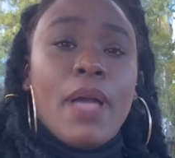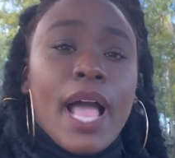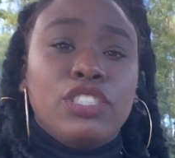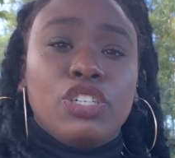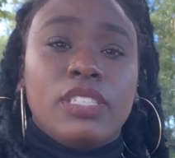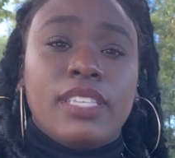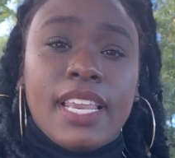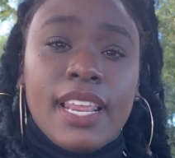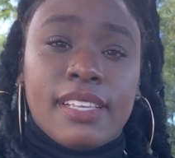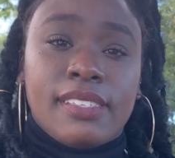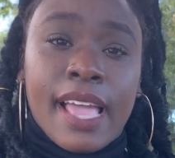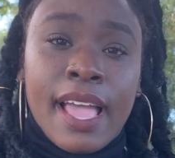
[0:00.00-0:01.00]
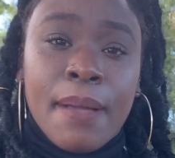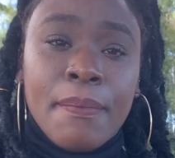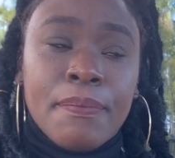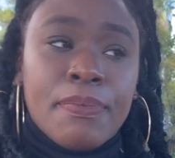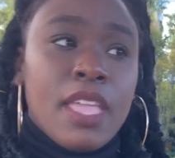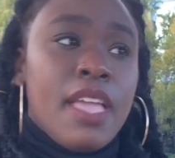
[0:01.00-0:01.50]
pass your state
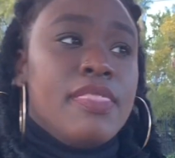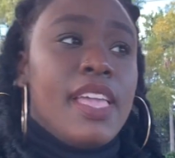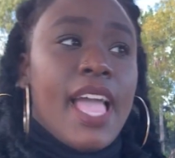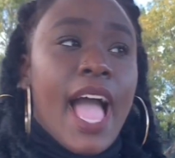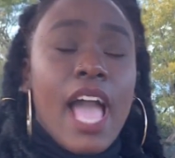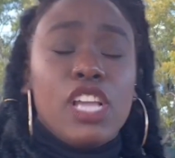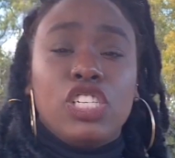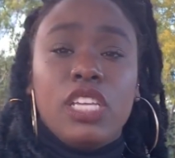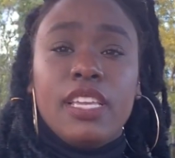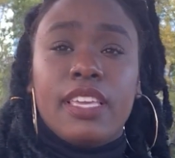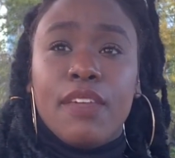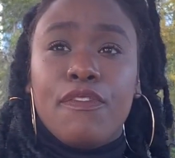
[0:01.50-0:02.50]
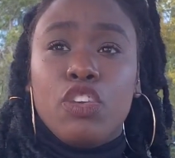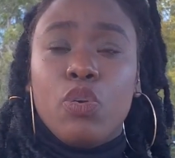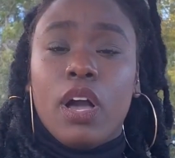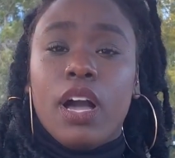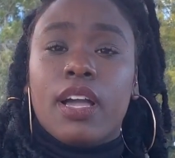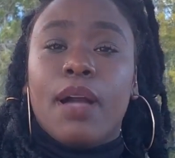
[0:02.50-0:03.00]
exam, they actually give you
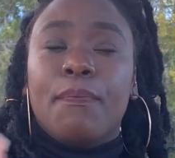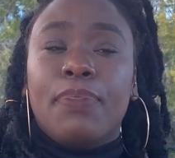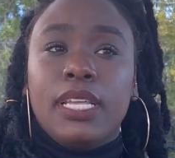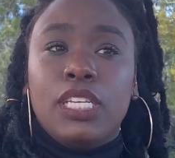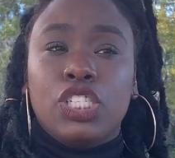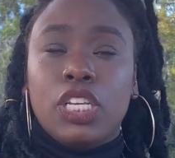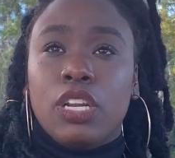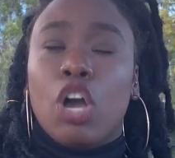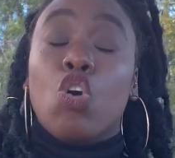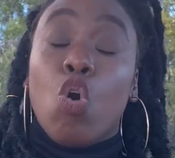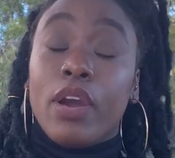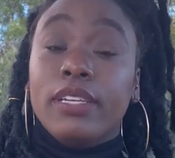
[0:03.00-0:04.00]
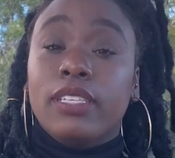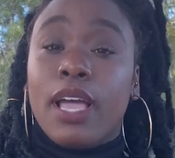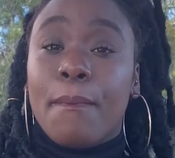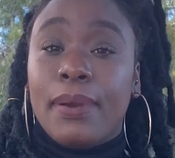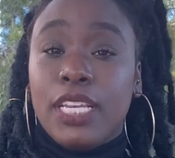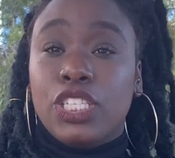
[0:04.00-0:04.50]
a course
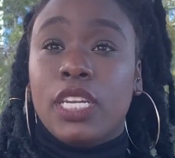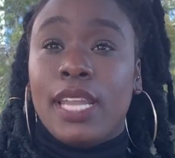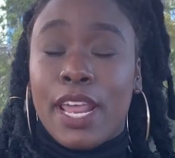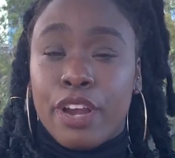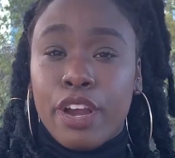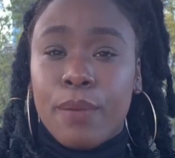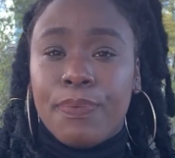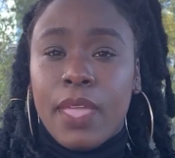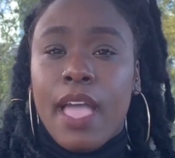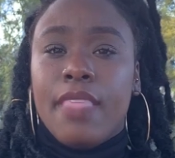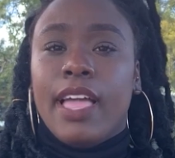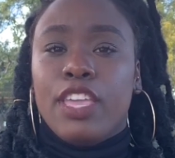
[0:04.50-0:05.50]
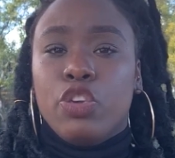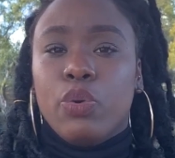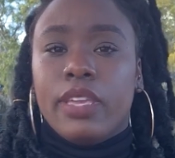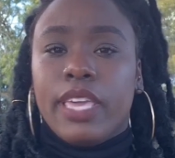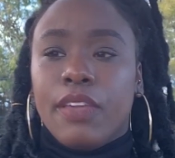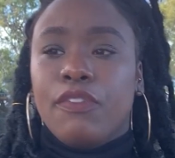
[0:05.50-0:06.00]
completion letter that you'll
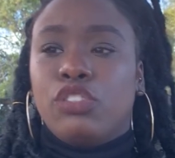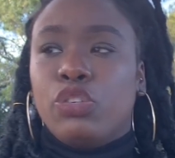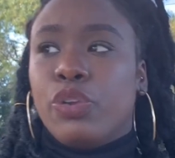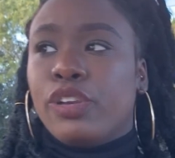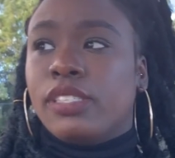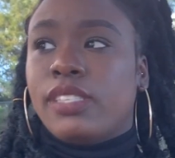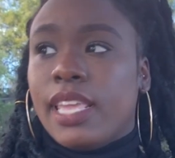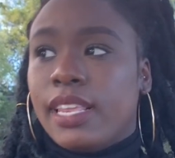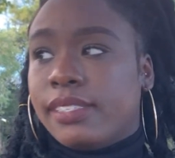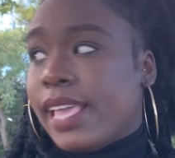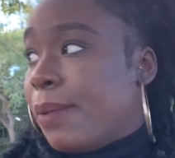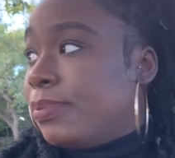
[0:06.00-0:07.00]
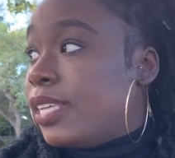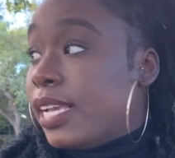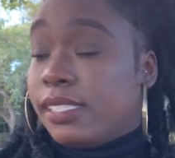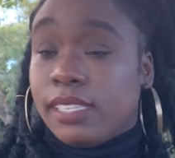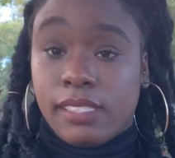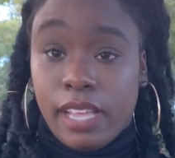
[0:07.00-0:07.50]
give to your state exam
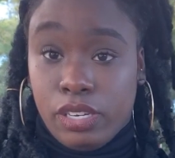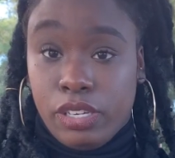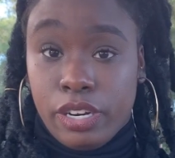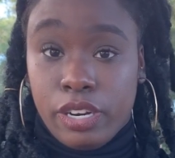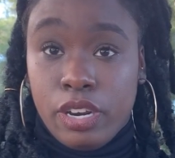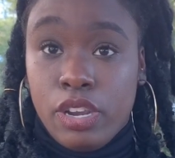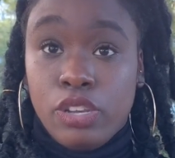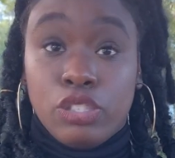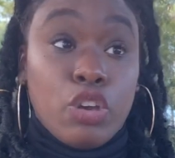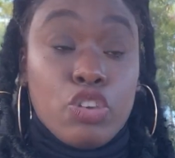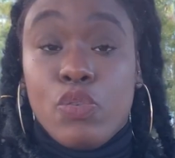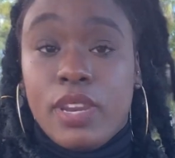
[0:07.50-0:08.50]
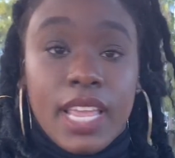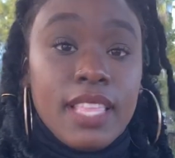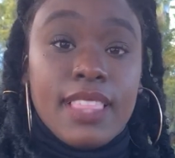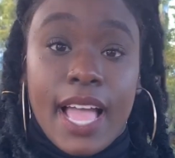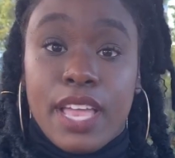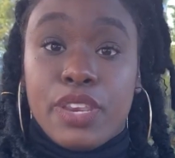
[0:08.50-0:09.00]
testing center. So you
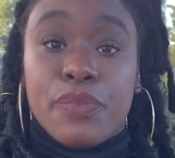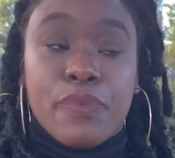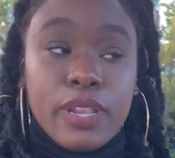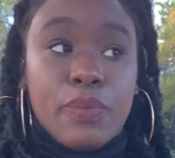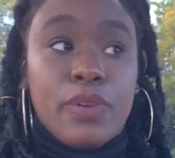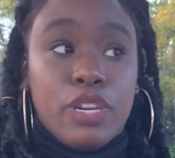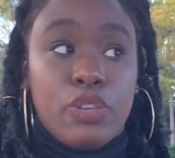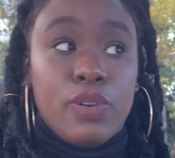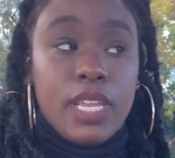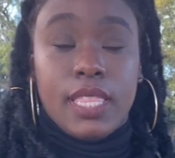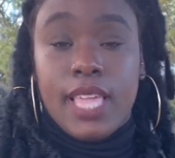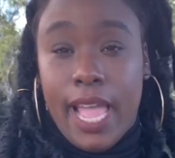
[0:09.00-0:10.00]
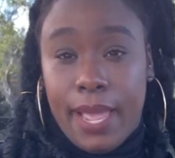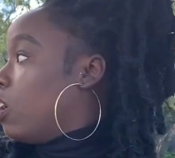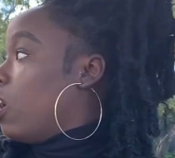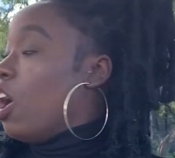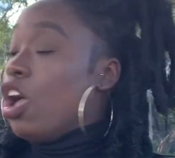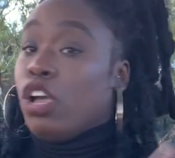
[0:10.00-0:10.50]
need that. You really, really do need that.
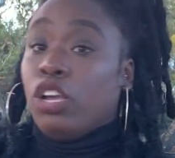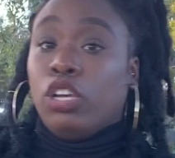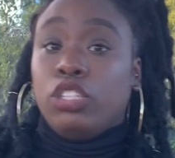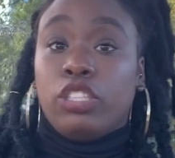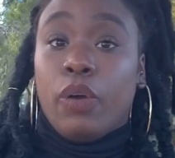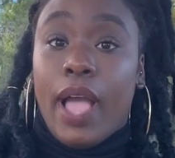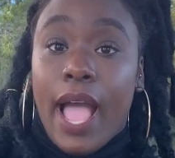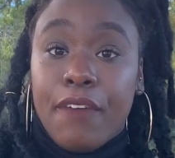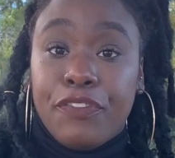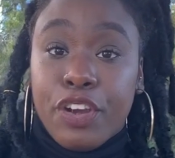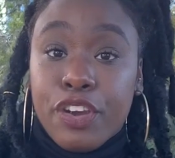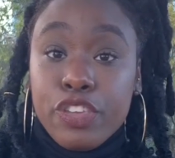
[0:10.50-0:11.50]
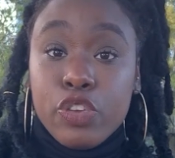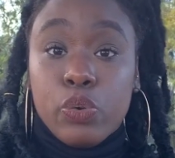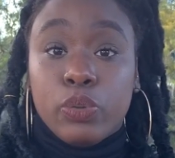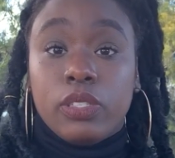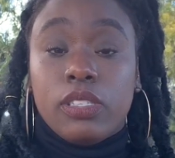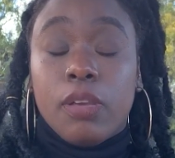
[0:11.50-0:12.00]
So after you
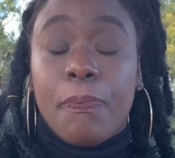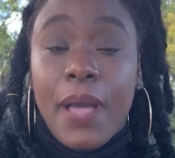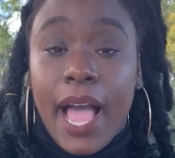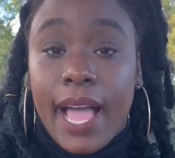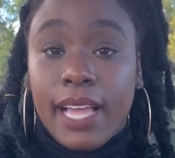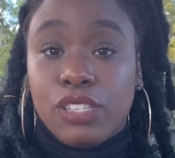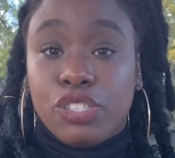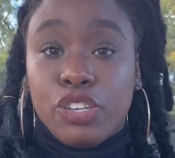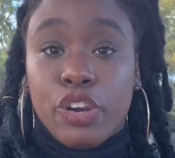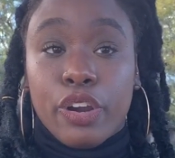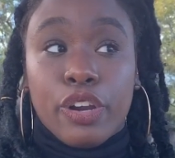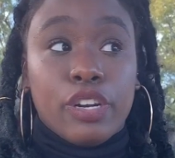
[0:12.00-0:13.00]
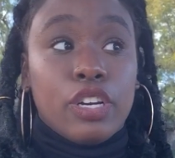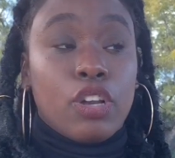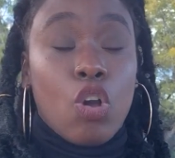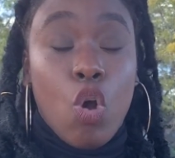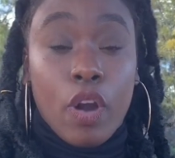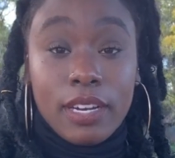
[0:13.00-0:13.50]
pass your
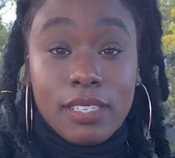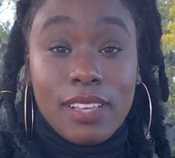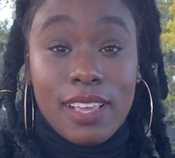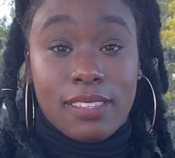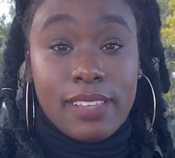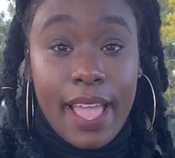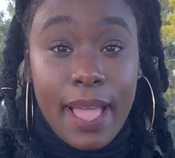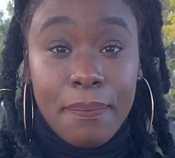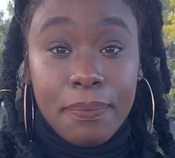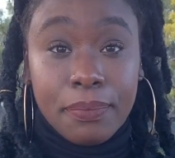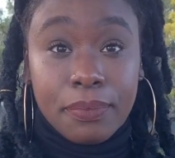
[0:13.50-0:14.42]
course exam,